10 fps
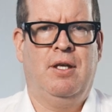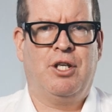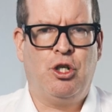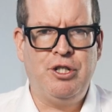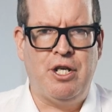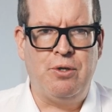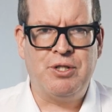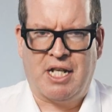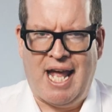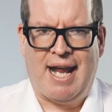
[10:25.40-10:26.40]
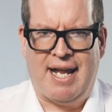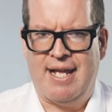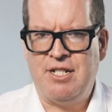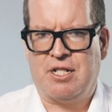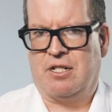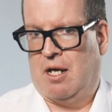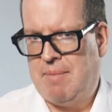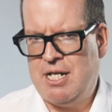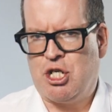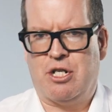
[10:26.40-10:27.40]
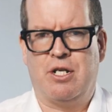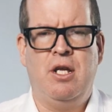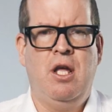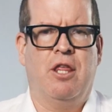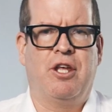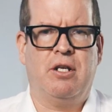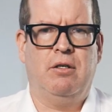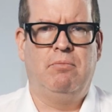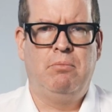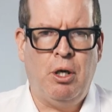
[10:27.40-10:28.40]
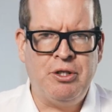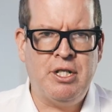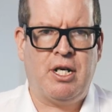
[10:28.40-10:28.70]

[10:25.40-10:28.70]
The good news again is, as I mentioned, that modern